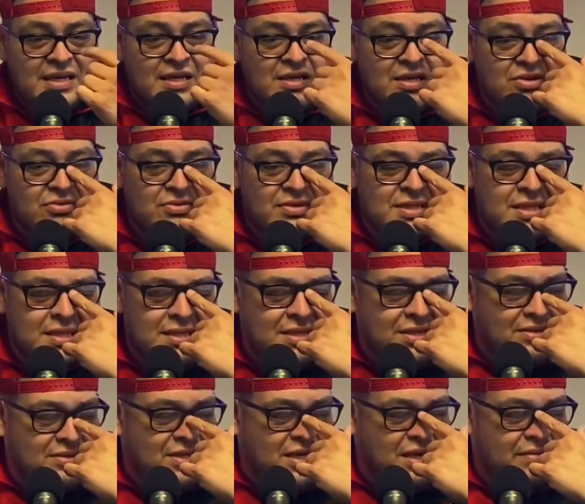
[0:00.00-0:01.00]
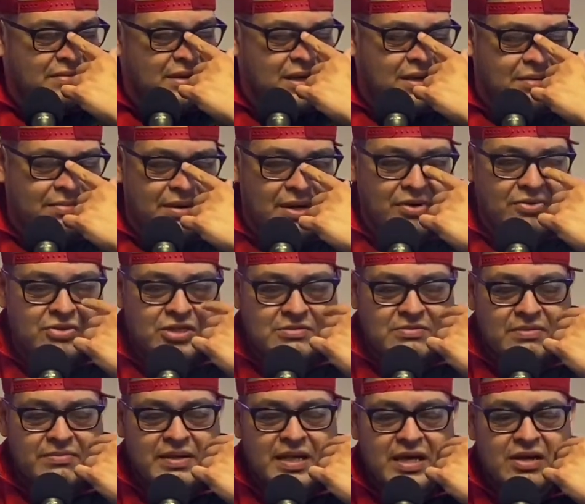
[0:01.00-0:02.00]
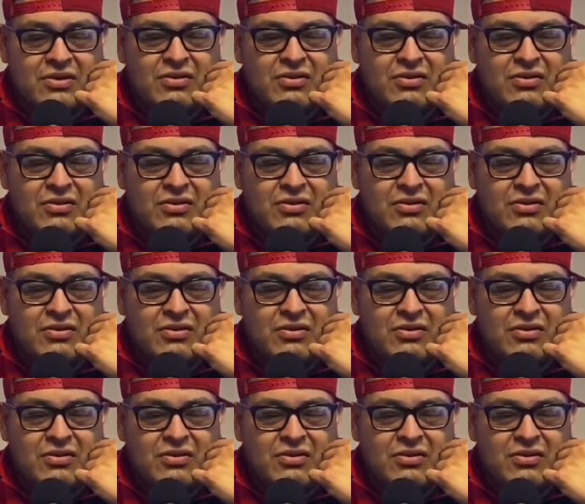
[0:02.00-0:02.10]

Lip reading: No one sits there and talking about Kamaru Usman and be like, oh,